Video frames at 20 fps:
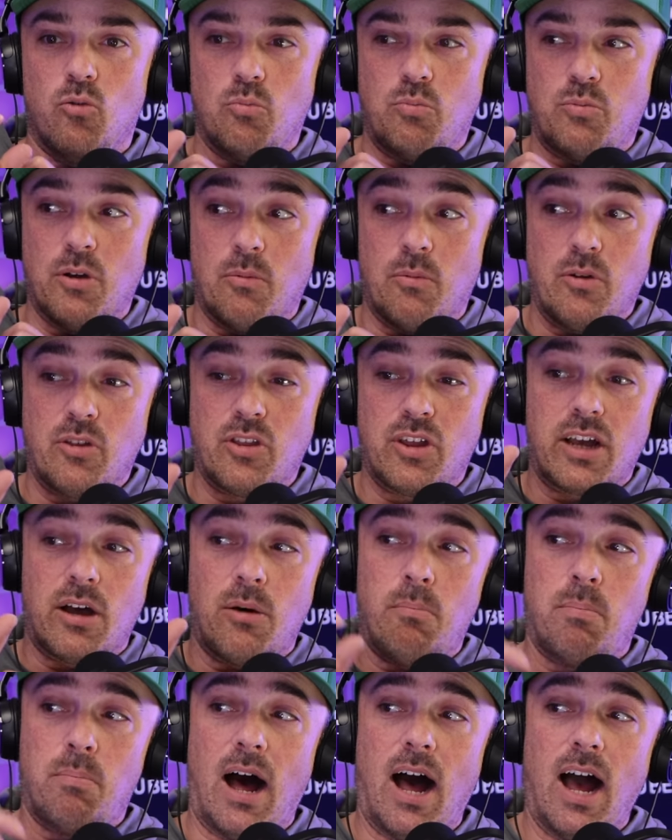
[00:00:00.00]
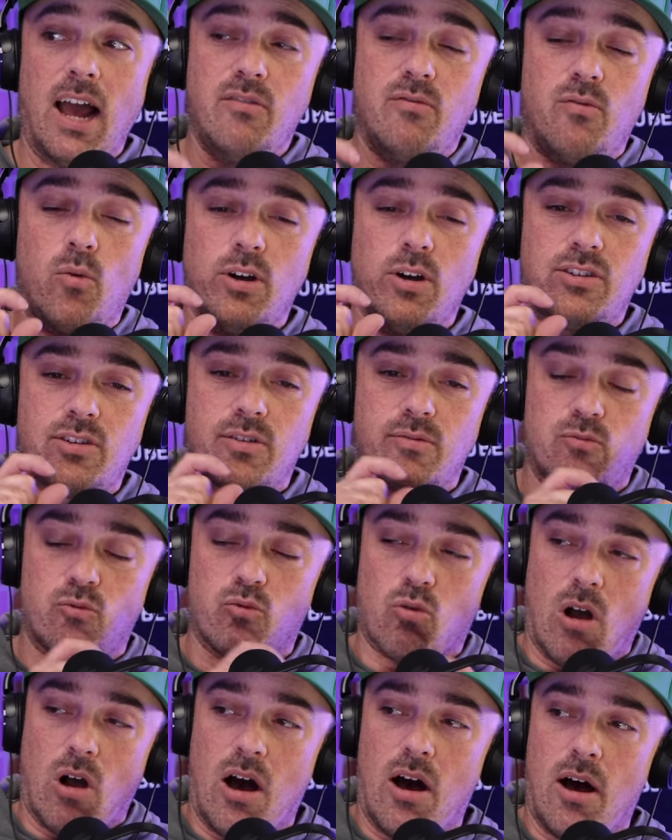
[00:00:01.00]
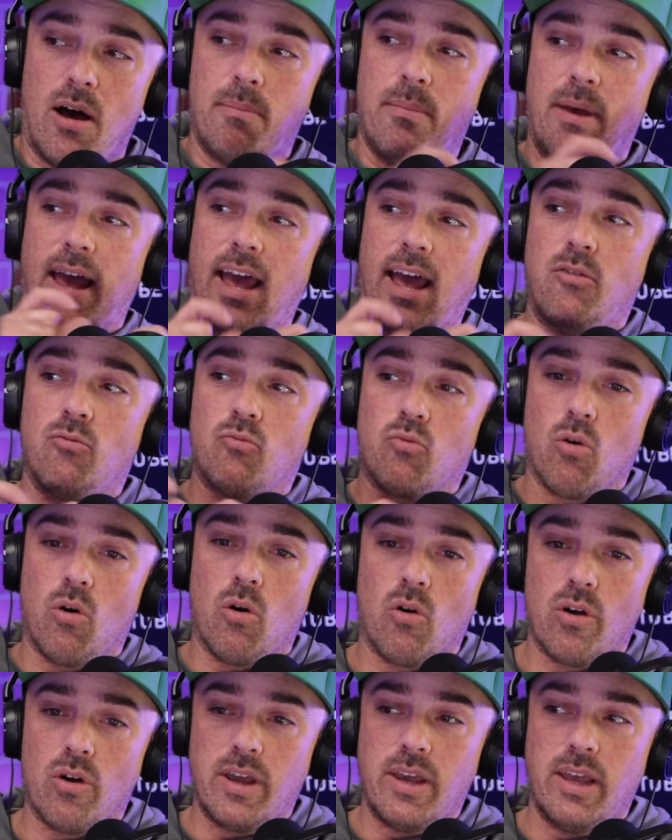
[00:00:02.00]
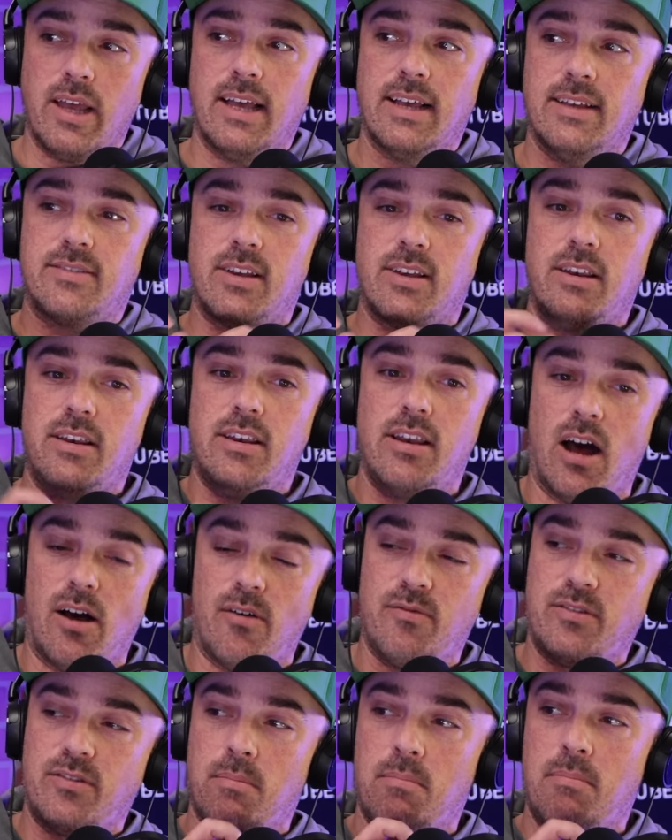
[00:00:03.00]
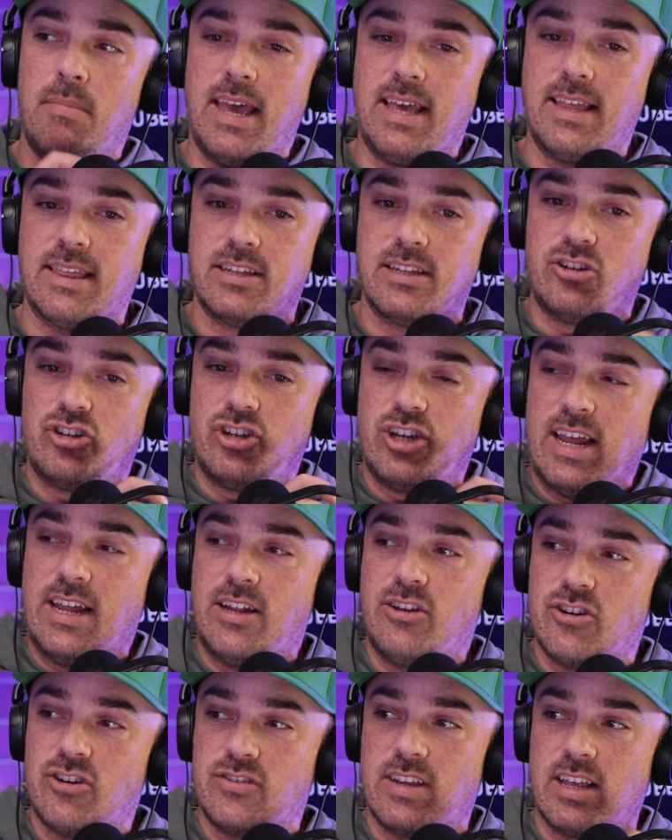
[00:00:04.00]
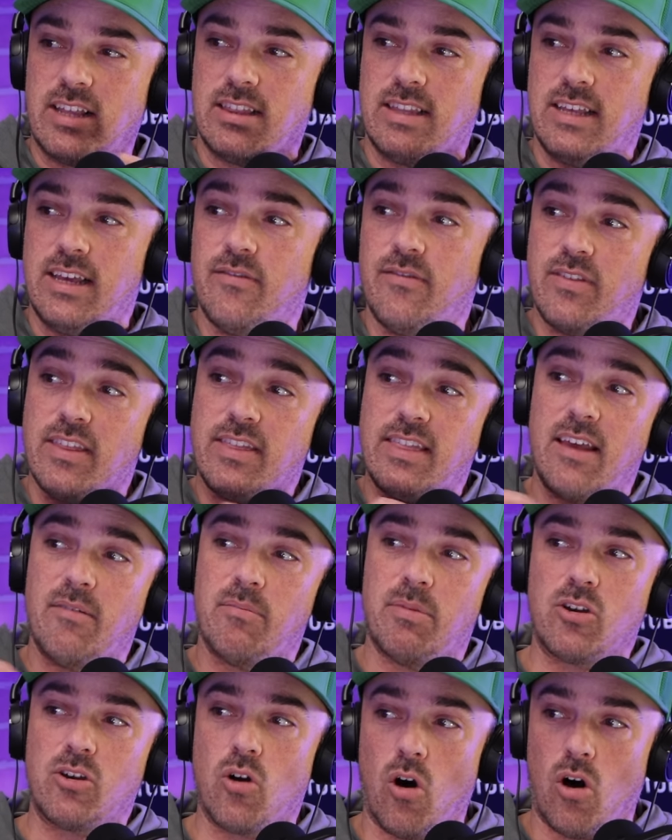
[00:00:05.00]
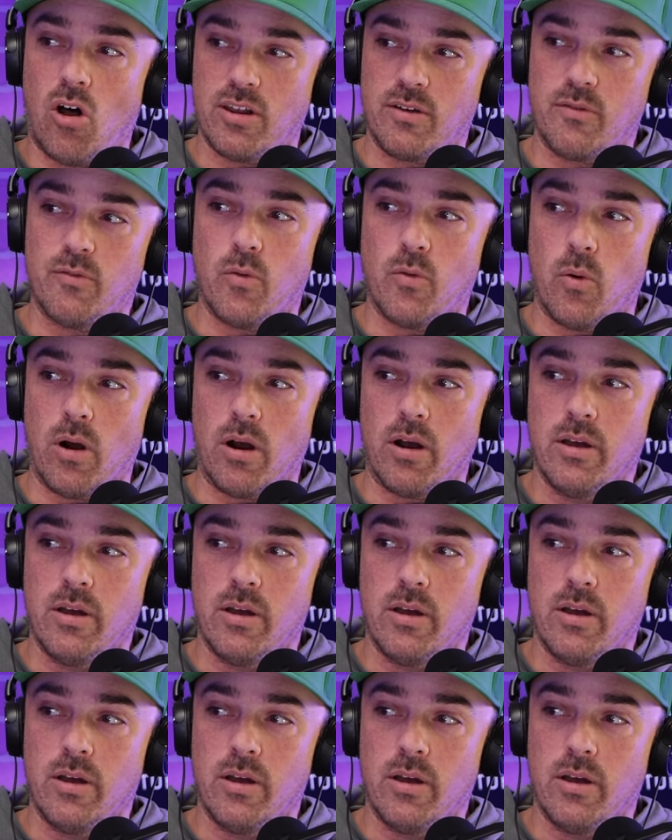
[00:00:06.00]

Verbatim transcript: the the combined voice of Rahm and Rory is enough to make the changes at LIV that they've been calling for.